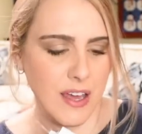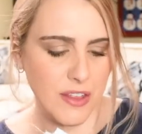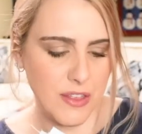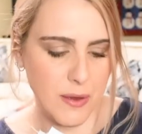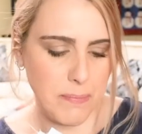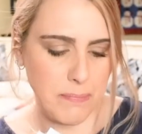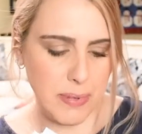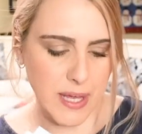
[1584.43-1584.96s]

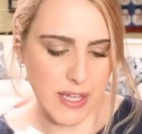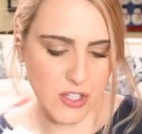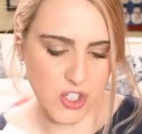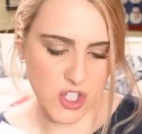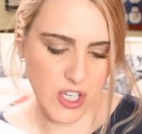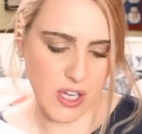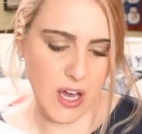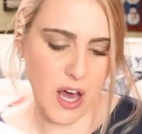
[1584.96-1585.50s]
the
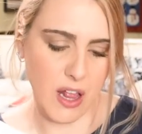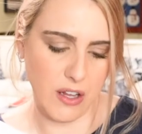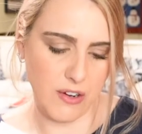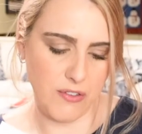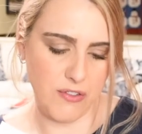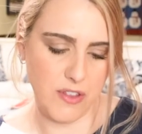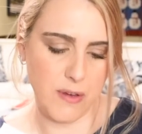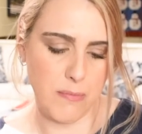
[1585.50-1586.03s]
peachy color
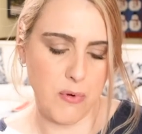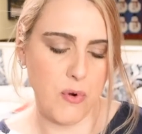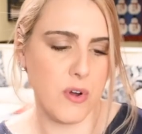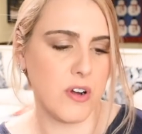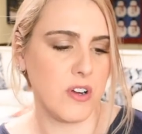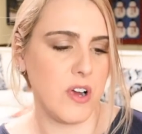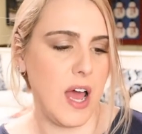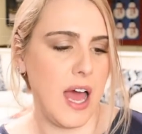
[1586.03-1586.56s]
for the border.